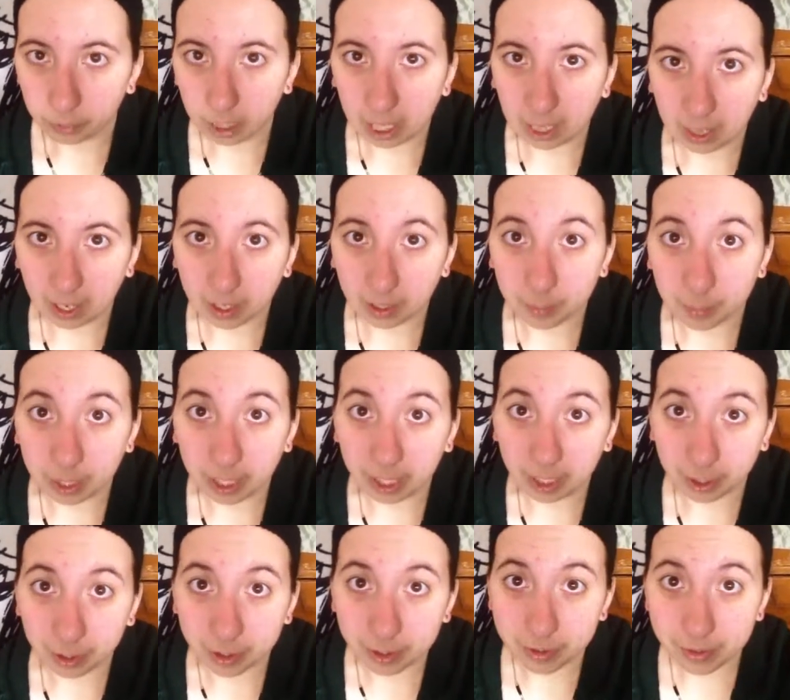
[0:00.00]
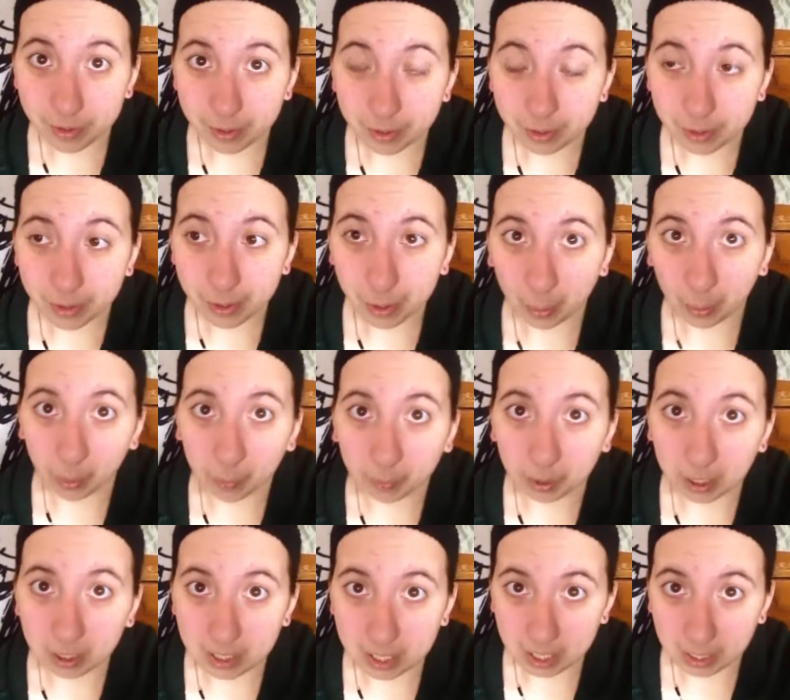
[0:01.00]
I like my ears, so I'm
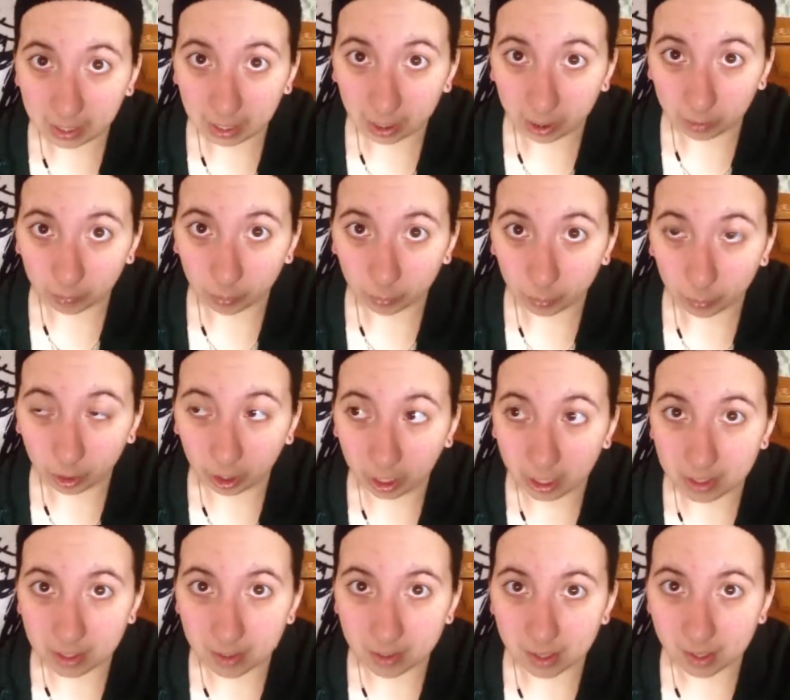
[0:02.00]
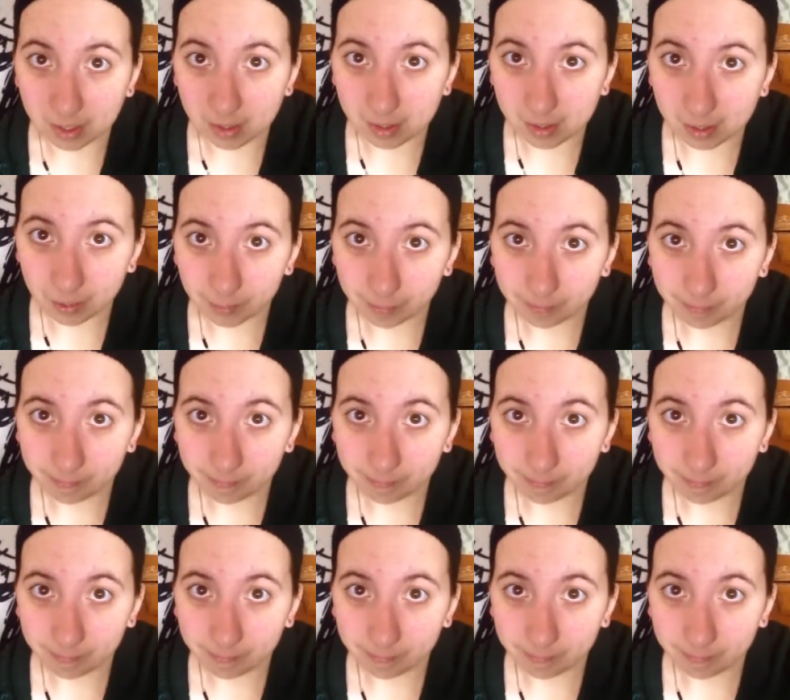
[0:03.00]
going to take care of them while I do this.